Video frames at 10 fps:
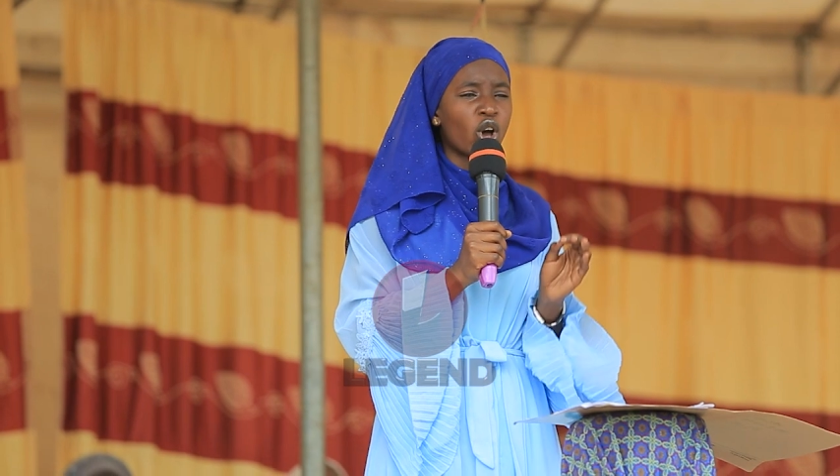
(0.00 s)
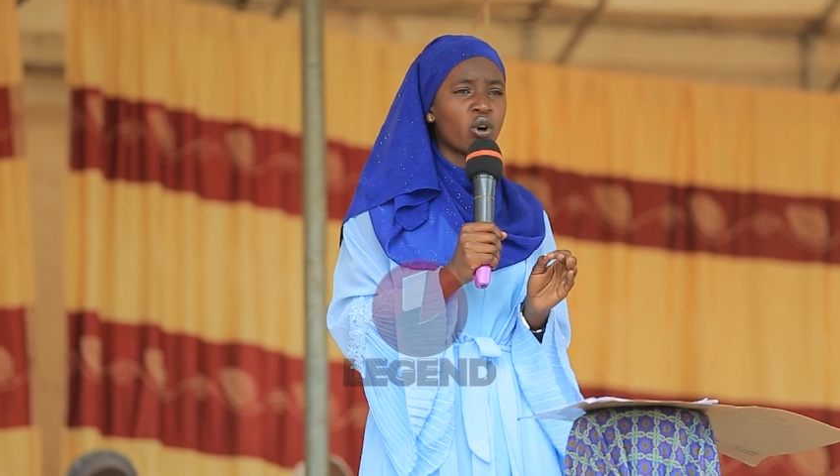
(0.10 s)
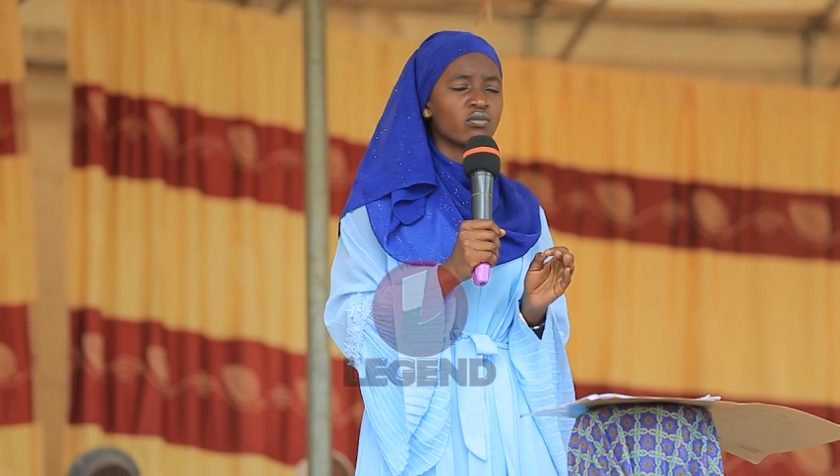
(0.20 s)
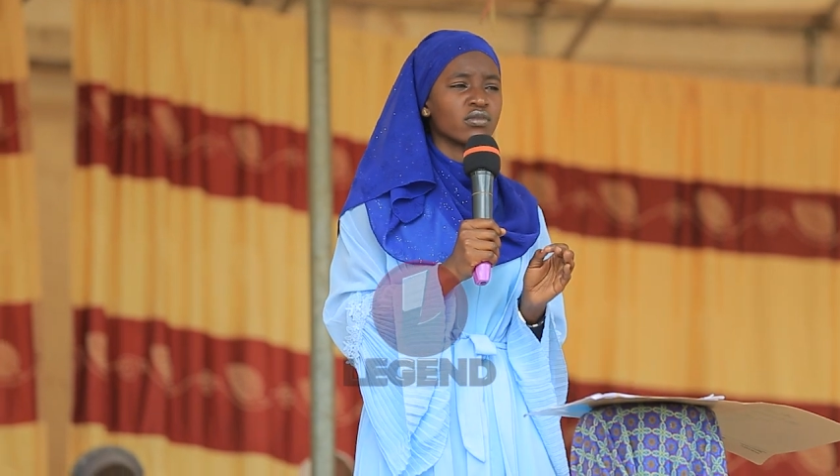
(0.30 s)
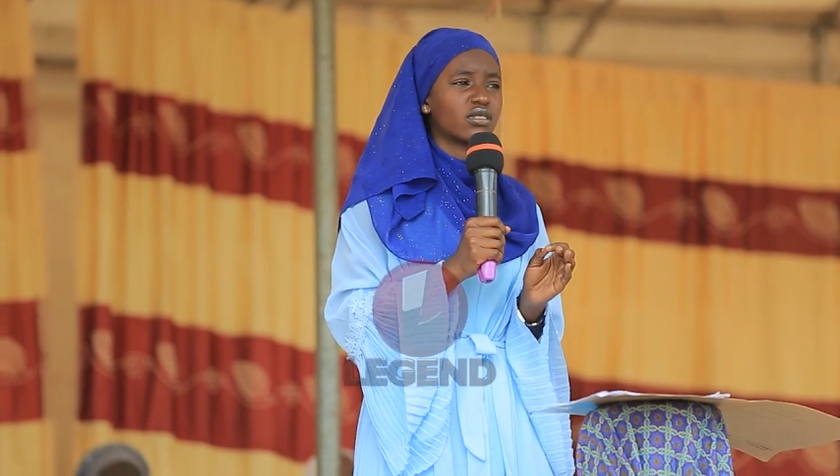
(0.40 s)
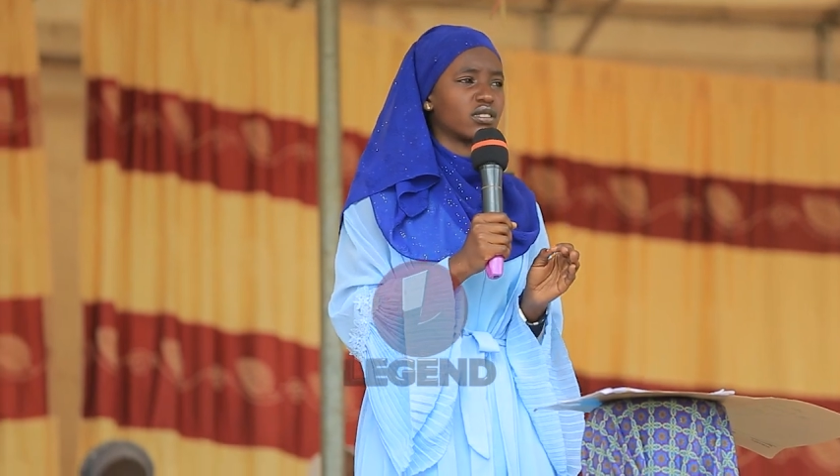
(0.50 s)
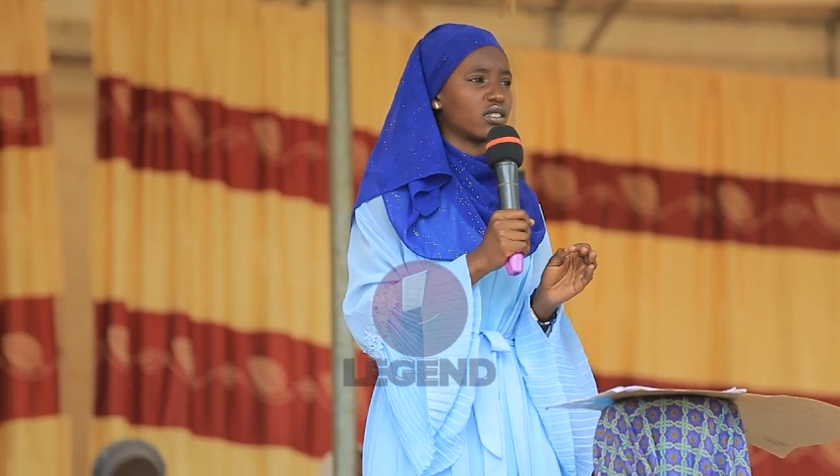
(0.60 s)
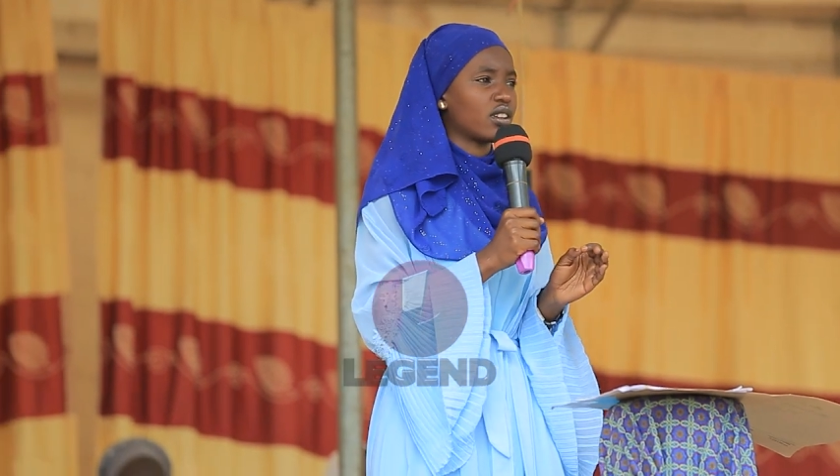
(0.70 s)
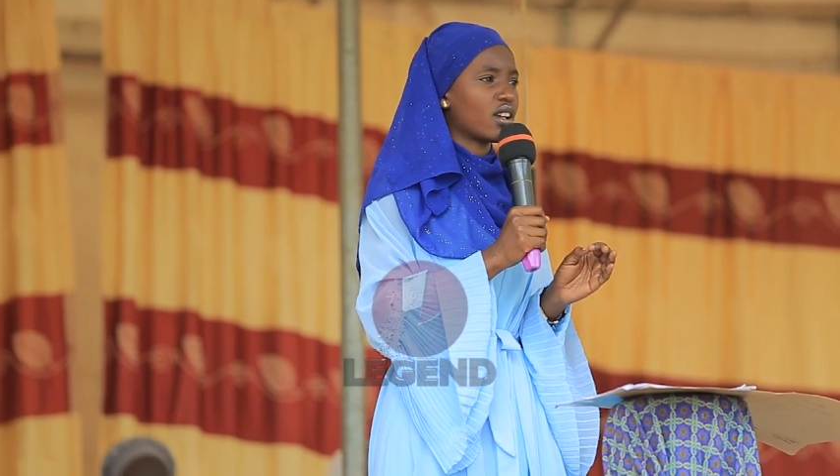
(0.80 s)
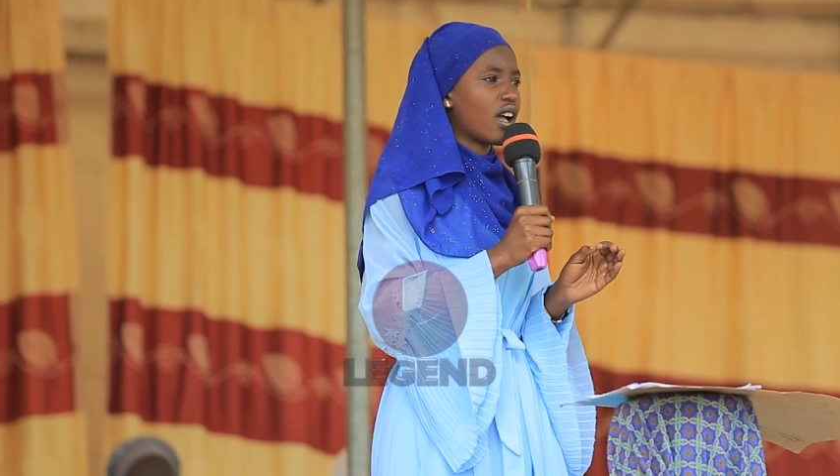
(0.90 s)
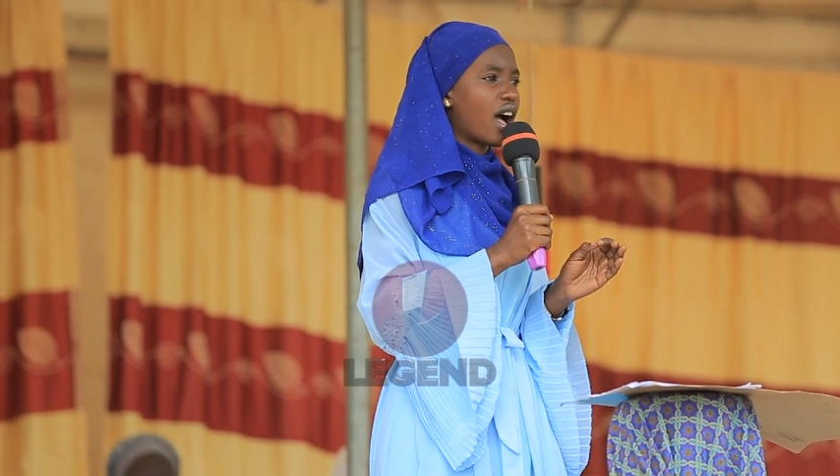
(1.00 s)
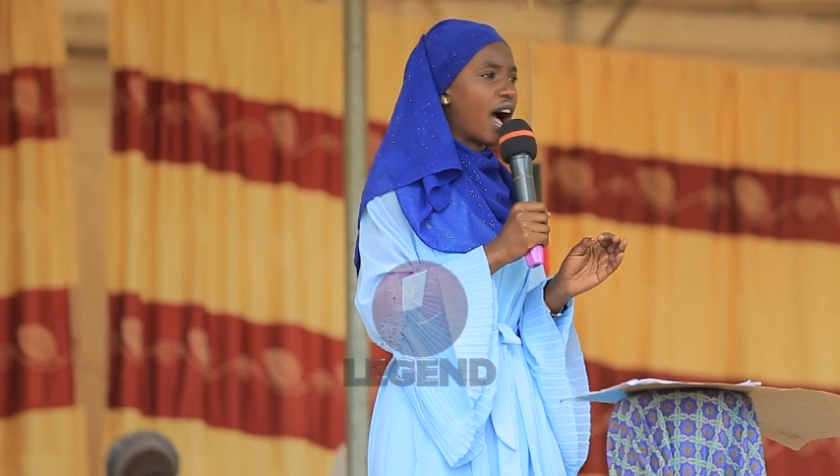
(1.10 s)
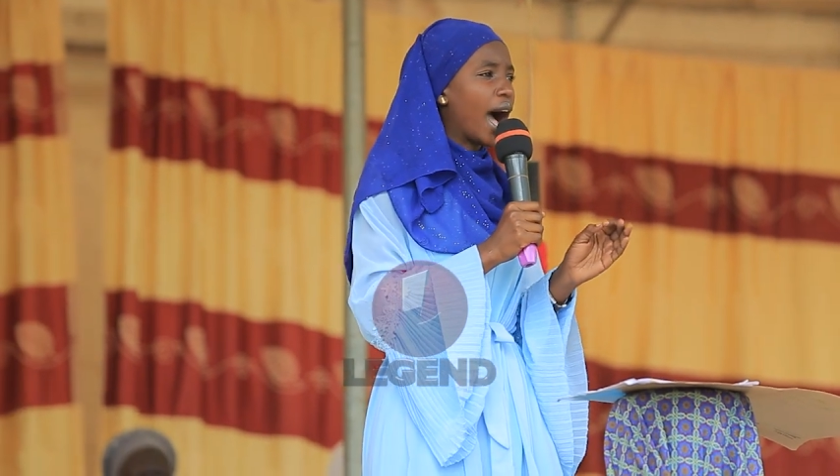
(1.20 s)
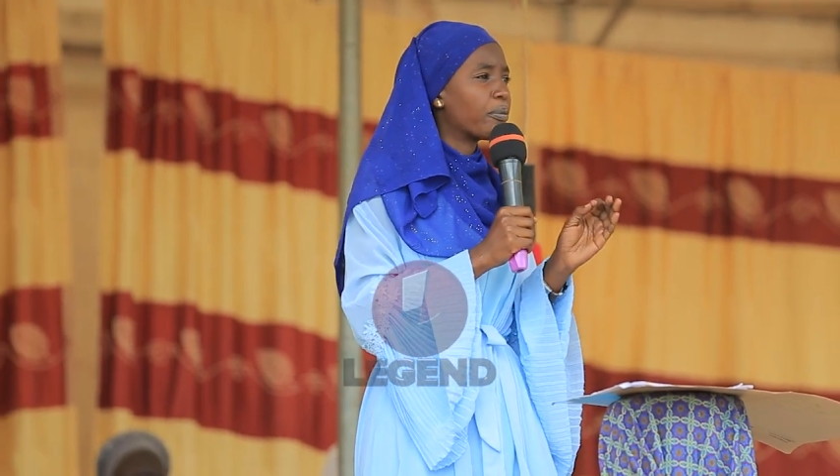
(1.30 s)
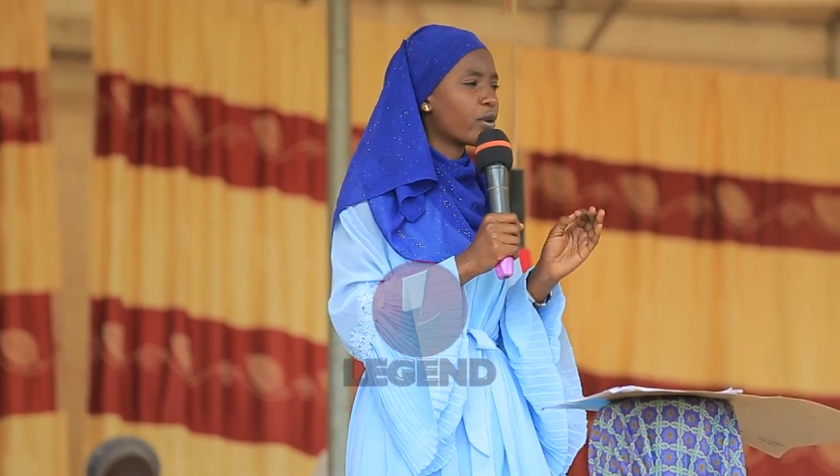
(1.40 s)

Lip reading: norms are